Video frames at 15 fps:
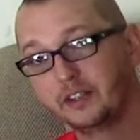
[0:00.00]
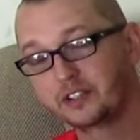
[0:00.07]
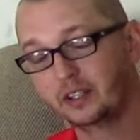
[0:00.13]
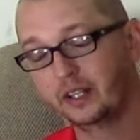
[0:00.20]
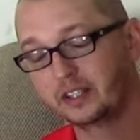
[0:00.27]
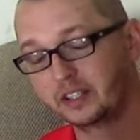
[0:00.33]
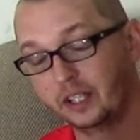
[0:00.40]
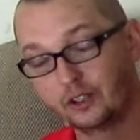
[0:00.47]
So
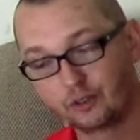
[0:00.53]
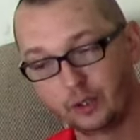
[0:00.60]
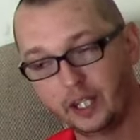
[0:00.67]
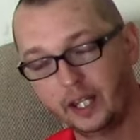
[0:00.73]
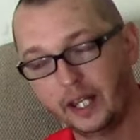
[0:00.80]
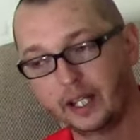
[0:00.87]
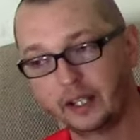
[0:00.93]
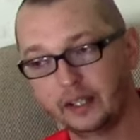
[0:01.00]
like I said, it's really
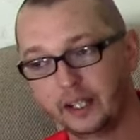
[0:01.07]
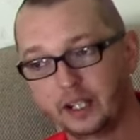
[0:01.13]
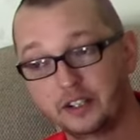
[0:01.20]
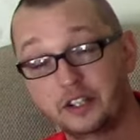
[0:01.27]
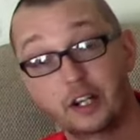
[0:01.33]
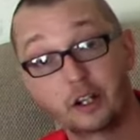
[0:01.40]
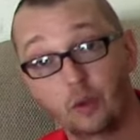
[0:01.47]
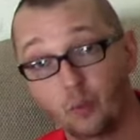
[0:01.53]
like a
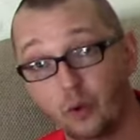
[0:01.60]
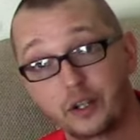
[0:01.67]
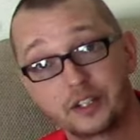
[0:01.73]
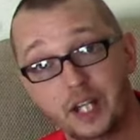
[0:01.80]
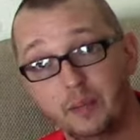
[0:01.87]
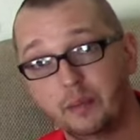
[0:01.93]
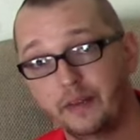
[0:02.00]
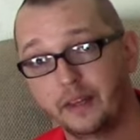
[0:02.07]
tug of war
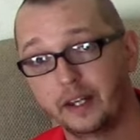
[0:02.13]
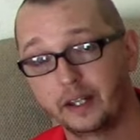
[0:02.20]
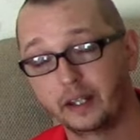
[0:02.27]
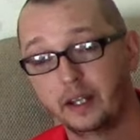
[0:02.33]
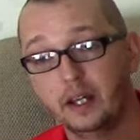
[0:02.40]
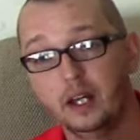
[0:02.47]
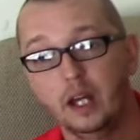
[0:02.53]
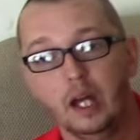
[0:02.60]
type of thing.
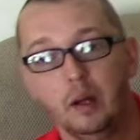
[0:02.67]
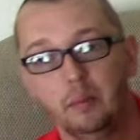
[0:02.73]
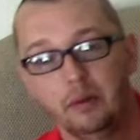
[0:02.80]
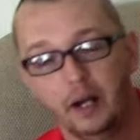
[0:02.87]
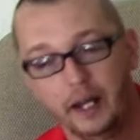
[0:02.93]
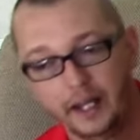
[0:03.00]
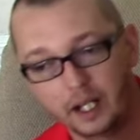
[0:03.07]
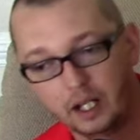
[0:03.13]

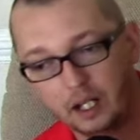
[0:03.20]
But